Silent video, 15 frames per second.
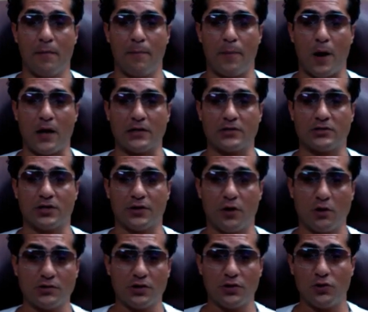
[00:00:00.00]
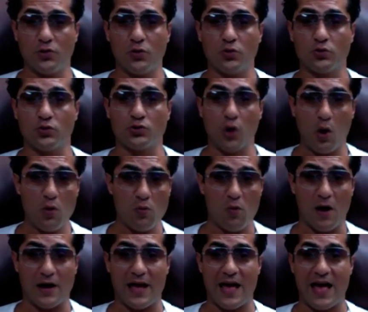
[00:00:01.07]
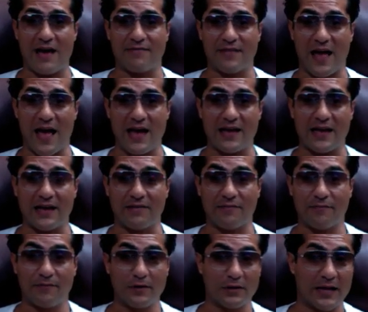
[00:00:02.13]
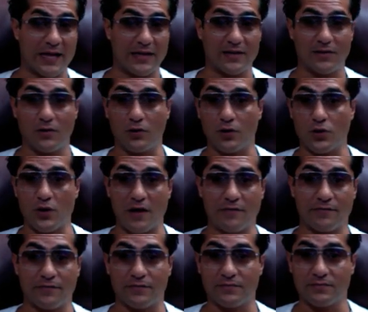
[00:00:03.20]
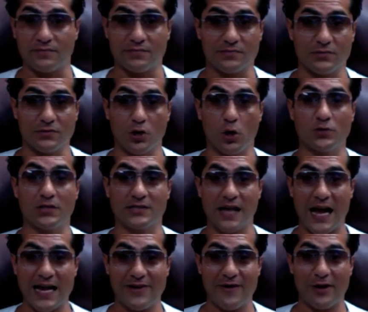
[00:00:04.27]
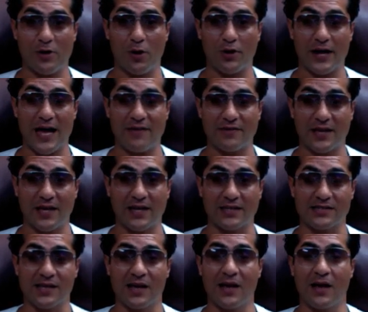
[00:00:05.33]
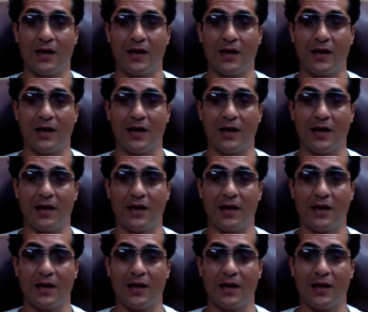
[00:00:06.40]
But to those of you who don't want to have that and feel like, you know, you have no desire at all to have kids,